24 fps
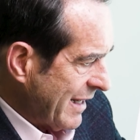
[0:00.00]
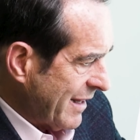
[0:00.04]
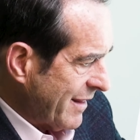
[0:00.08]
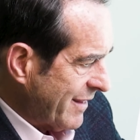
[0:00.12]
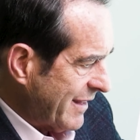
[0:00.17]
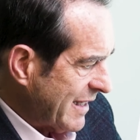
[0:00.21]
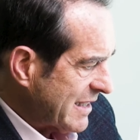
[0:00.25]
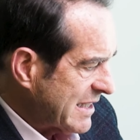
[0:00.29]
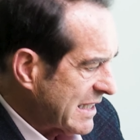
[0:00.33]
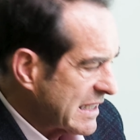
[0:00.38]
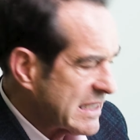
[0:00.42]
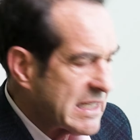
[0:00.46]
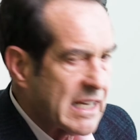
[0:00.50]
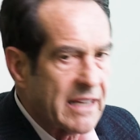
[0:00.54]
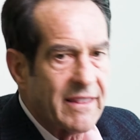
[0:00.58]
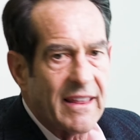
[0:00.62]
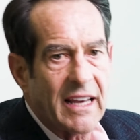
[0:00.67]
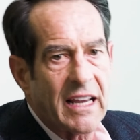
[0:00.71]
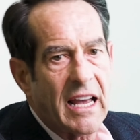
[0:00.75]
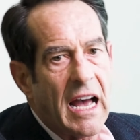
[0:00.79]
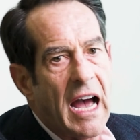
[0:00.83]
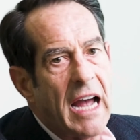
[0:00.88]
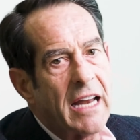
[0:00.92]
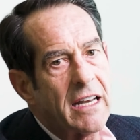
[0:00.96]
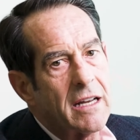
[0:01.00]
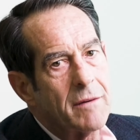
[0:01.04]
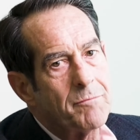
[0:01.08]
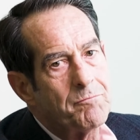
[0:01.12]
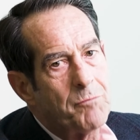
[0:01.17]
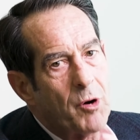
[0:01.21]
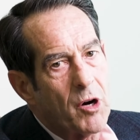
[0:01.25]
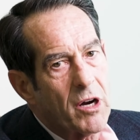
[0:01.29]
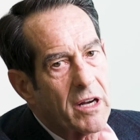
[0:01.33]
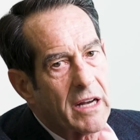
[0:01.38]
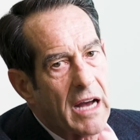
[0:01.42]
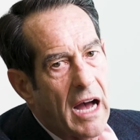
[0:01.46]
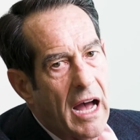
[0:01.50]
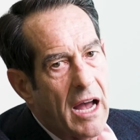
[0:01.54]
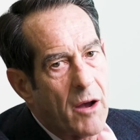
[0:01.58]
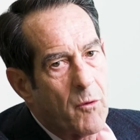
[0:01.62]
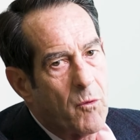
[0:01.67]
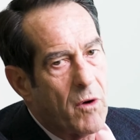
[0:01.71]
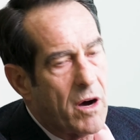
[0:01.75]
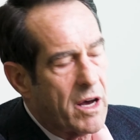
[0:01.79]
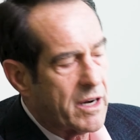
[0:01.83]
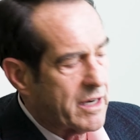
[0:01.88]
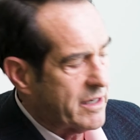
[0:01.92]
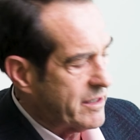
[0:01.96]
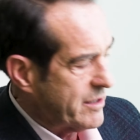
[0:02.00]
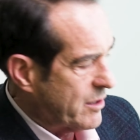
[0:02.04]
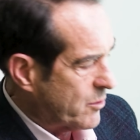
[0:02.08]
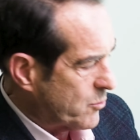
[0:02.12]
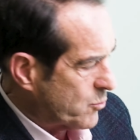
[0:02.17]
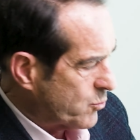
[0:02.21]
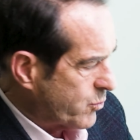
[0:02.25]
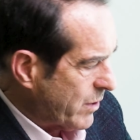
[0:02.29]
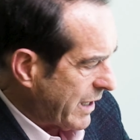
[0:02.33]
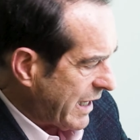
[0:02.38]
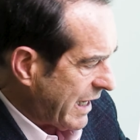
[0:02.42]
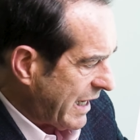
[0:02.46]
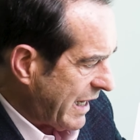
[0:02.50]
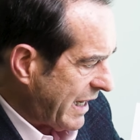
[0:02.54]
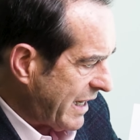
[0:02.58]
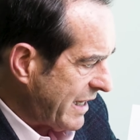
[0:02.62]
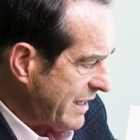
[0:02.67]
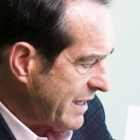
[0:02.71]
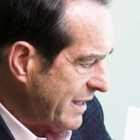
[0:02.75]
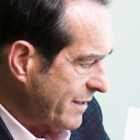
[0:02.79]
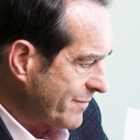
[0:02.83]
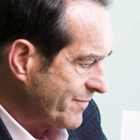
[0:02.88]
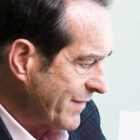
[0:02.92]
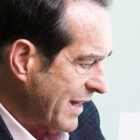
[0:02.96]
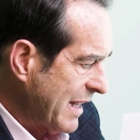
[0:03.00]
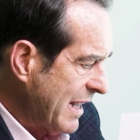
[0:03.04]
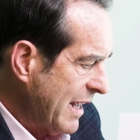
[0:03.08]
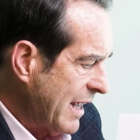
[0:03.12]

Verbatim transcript: This isn't the kind of book I wanted to read.